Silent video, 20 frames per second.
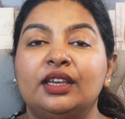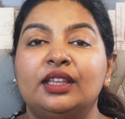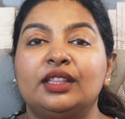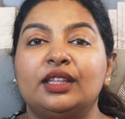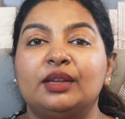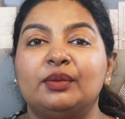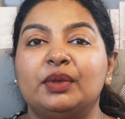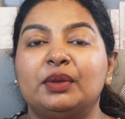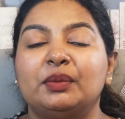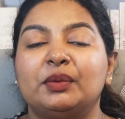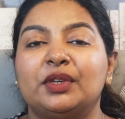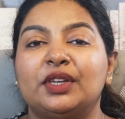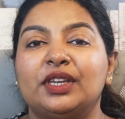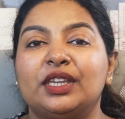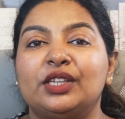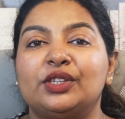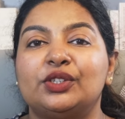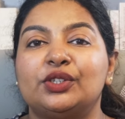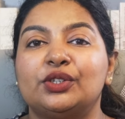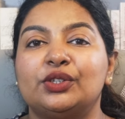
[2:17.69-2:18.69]
then we would
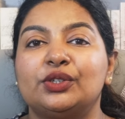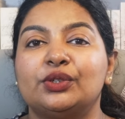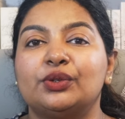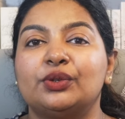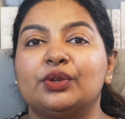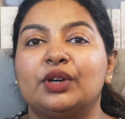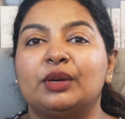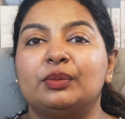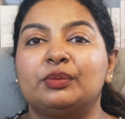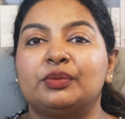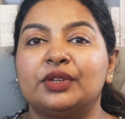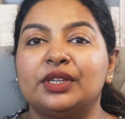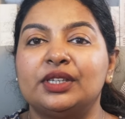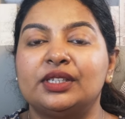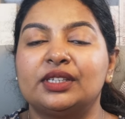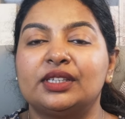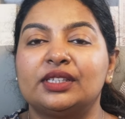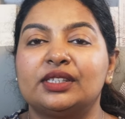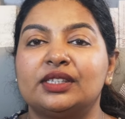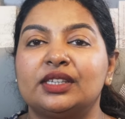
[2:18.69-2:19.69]
need to do a
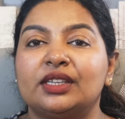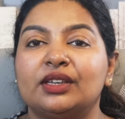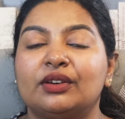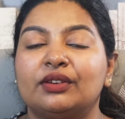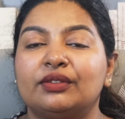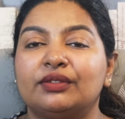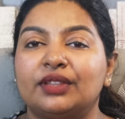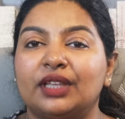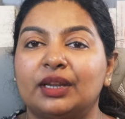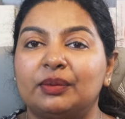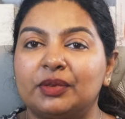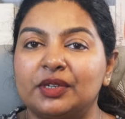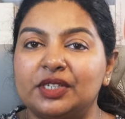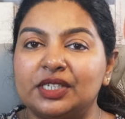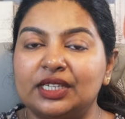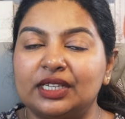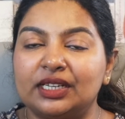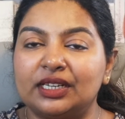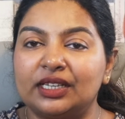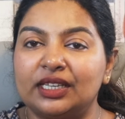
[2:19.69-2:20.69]
pre-testing of that
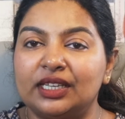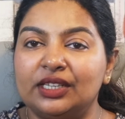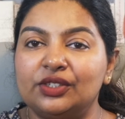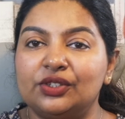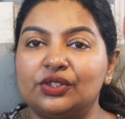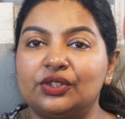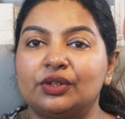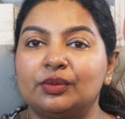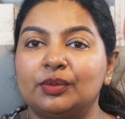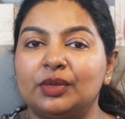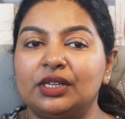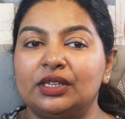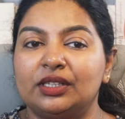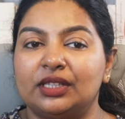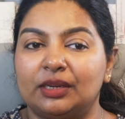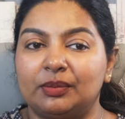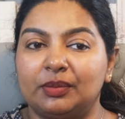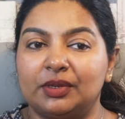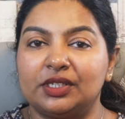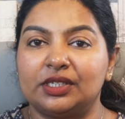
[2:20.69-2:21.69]
particular instrument,
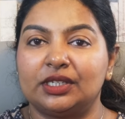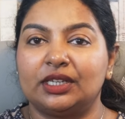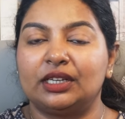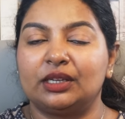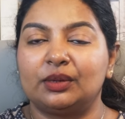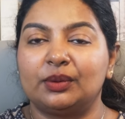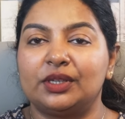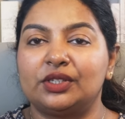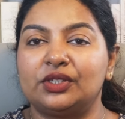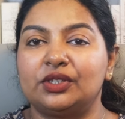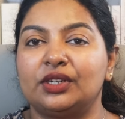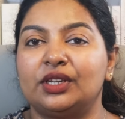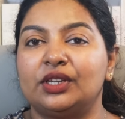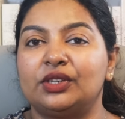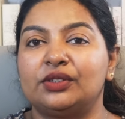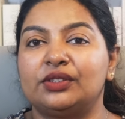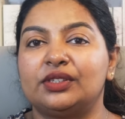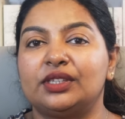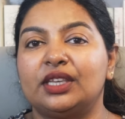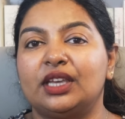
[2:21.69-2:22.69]
that particular questionnaire,
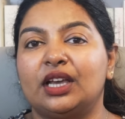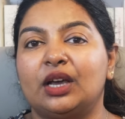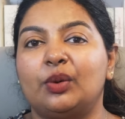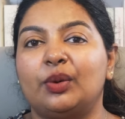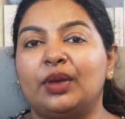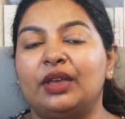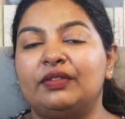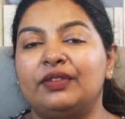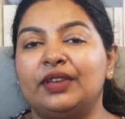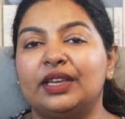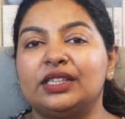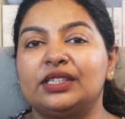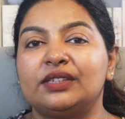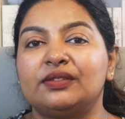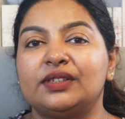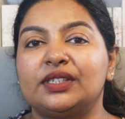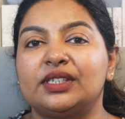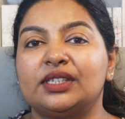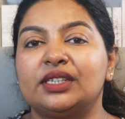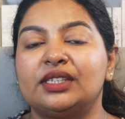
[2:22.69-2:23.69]
to see how effective
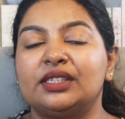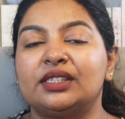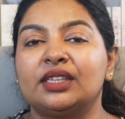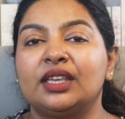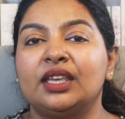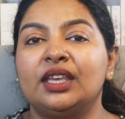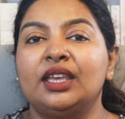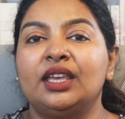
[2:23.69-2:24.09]
it is,